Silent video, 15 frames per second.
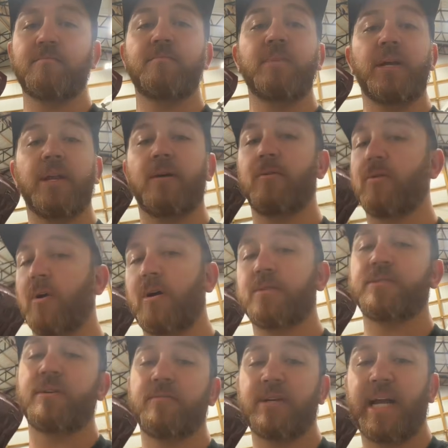
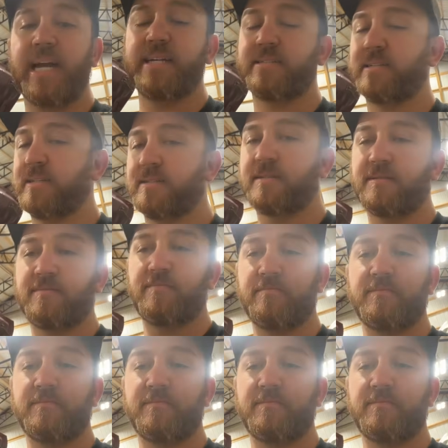crossover gaskets,